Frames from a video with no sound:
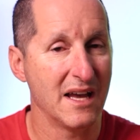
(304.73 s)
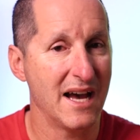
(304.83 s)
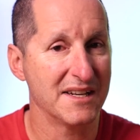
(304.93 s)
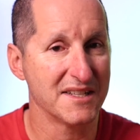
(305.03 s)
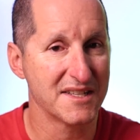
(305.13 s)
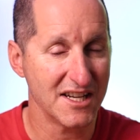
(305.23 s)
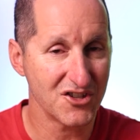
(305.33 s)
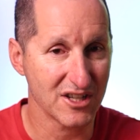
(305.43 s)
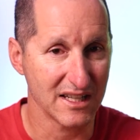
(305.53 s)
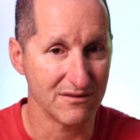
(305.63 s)
at a
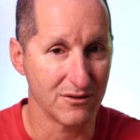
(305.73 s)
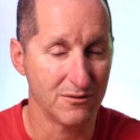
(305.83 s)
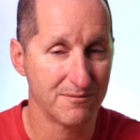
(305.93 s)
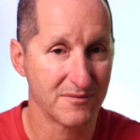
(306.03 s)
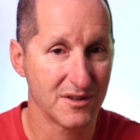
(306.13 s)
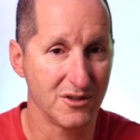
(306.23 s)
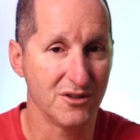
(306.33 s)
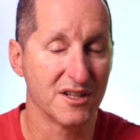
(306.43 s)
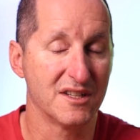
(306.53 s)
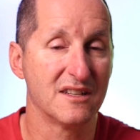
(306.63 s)
session level, you
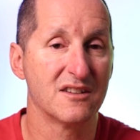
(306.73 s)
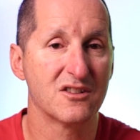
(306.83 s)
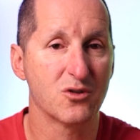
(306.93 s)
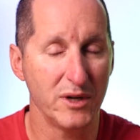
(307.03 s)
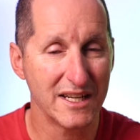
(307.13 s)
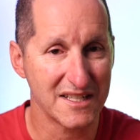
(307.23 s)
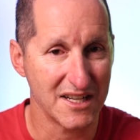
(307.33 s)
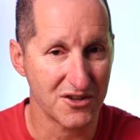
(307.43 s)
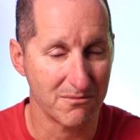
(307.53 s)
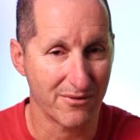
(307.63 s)
can tweak a
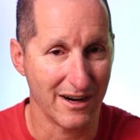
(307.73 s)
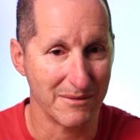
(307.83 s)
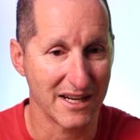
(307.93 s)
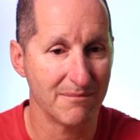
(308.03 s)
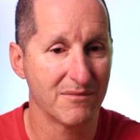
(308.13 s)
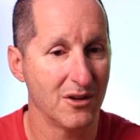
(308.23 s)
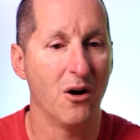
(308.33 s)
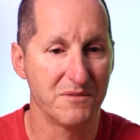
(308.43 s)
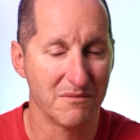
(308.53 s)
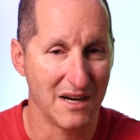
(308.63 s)
session parameter,
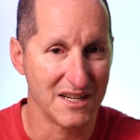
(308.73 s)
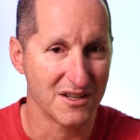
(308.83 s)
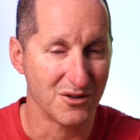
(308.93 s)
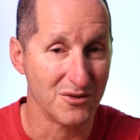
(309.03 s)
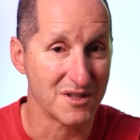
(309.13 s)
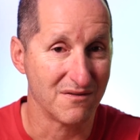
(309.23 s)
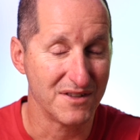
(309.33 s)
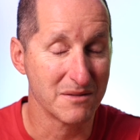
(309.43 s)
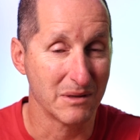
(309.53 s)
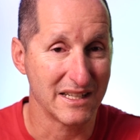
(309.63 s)
optimizer use
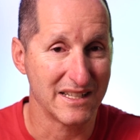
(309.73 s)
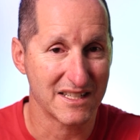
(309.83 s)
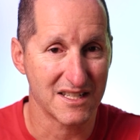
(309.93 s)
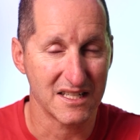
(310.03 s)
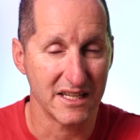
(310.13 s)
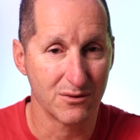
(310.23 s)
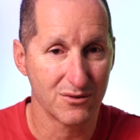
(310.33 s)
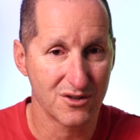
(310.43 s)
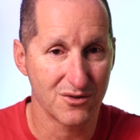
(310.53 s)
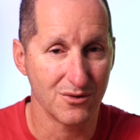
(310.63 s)
invisible indexes
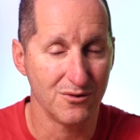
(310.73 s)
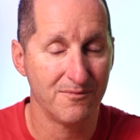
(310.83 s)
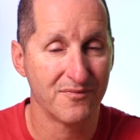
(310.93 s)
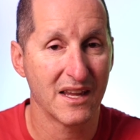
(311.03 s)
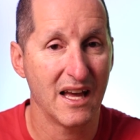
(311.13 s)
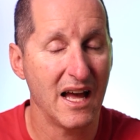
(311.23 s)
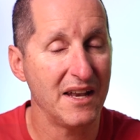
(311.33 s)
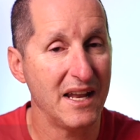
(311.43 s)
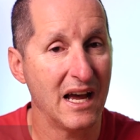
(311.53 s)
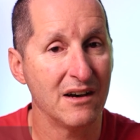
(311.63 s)
equals true, And
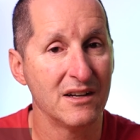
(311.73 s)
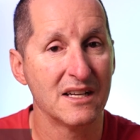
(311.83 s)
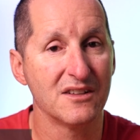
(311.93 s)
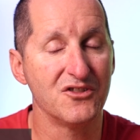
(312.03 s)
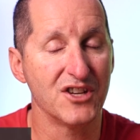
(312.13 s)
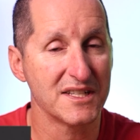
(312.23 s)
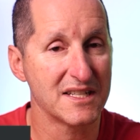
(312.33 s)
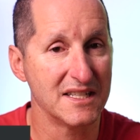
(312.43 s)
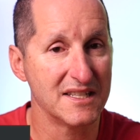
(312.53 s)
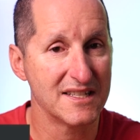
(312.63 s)
now just
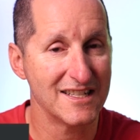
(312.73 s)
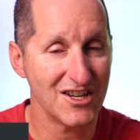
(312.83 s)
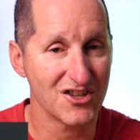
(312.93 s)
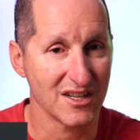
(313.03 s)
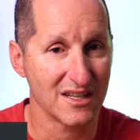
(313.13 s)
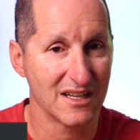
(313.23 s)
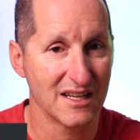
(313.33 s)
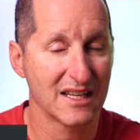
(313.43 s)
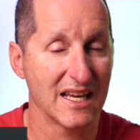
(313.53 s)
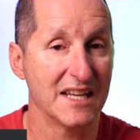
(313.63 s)
this session
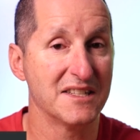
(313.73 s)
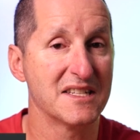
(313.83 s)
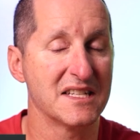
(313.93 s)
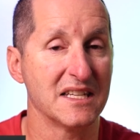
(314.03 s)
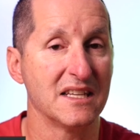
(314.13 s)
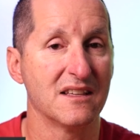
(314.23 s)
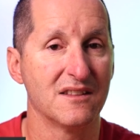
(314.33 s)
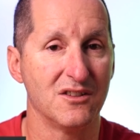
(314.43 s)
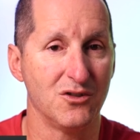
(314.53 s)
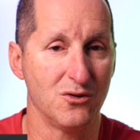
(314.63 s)
can see
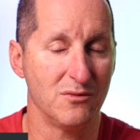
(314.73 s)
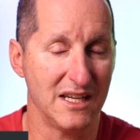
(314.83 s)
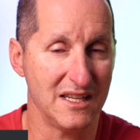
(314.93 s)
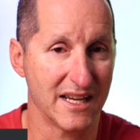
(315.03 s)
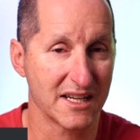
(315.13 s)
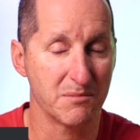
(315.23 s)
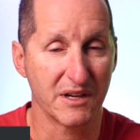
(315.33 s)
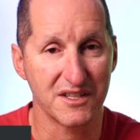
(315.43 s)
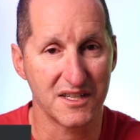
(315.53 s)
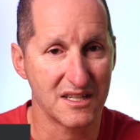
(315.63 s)
the new index
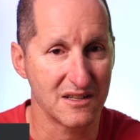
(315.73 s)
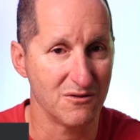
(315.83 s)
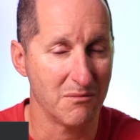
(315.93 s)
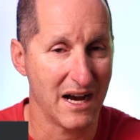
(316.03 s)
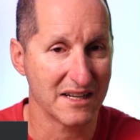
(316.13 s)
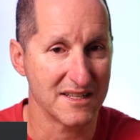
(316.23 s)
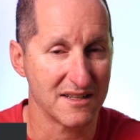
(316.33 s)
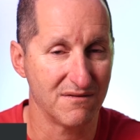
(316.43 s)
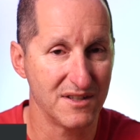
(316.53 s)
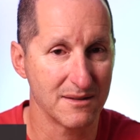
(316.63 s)
because it's still marked as
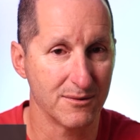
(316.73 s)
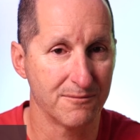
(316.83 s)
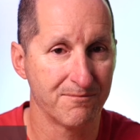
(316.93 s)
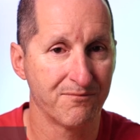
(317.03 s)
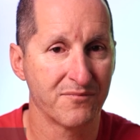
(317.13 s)
invisible.